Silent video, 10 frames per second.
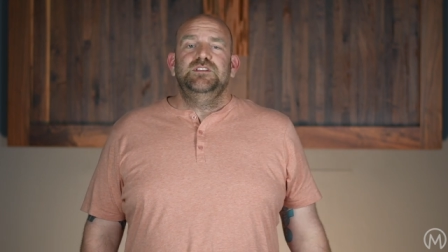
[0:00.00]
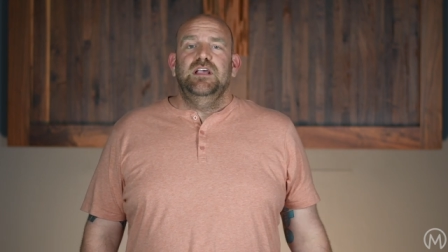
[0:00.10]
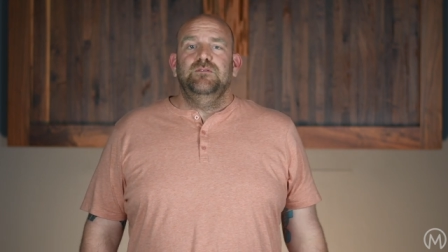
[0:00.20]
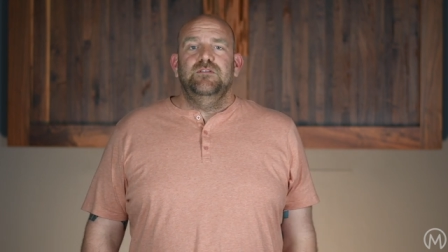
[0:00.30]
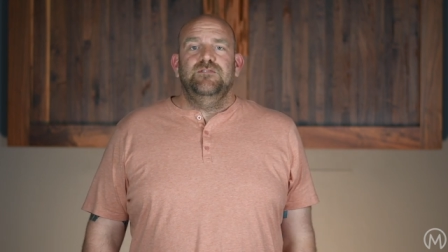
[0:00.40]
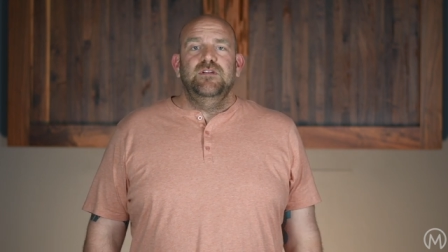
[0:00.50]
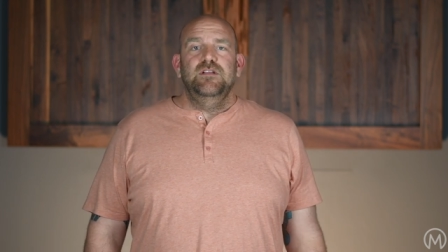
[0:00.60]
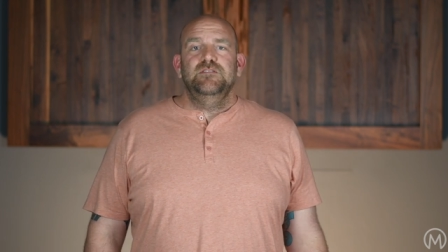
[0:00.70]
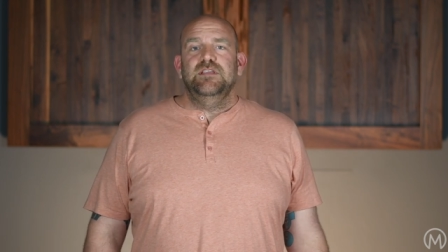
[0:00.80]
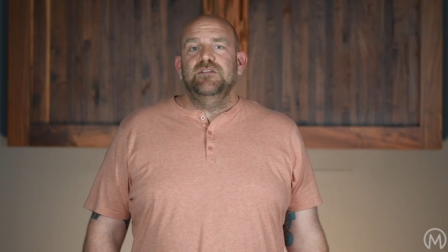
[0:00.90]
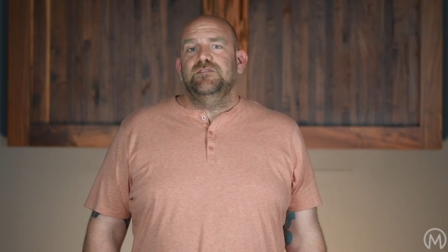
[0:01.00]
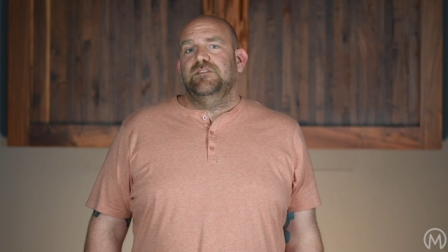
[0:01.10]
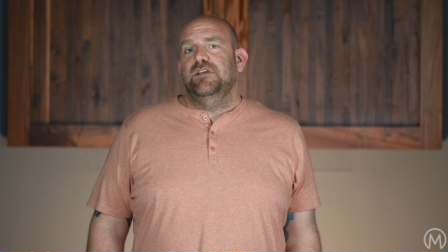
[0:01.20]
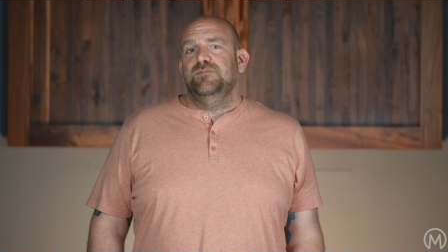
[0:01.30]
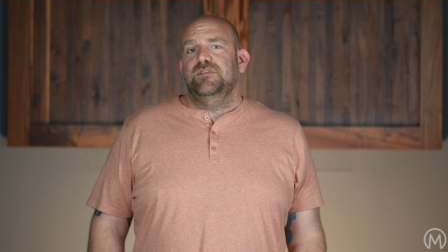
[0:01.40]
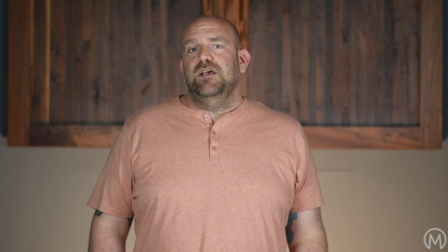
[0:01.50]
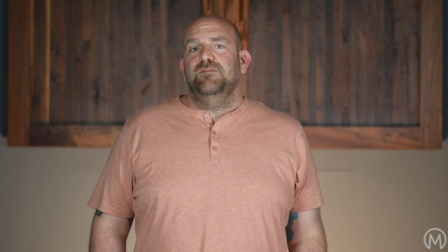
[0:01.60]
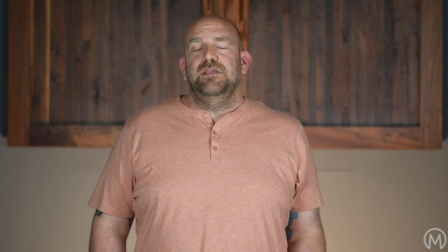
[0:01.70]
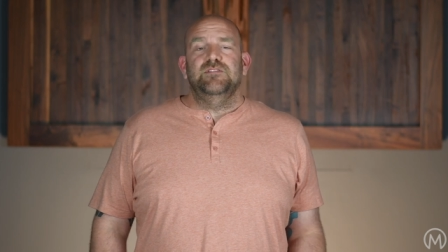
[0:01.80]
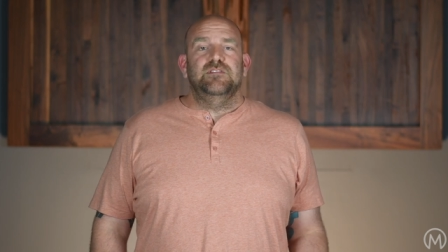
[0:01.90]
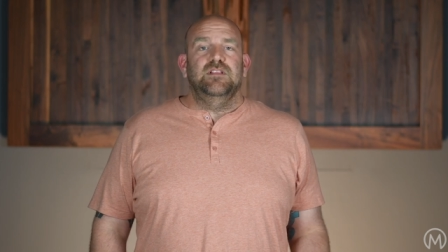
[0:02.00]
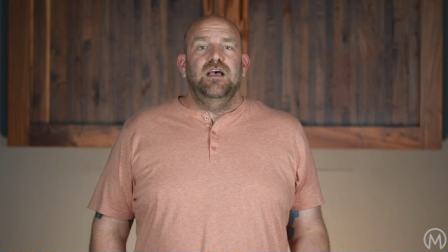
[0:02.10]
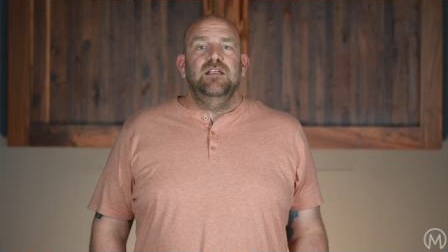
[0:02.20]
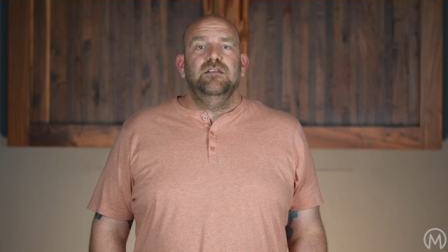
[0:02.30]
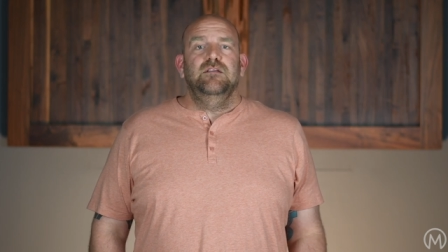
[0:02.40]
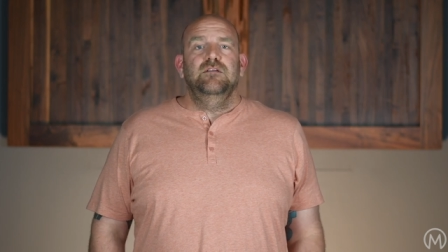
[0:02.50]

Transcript: Chat with your friends, give us a thumbs up, give us a like.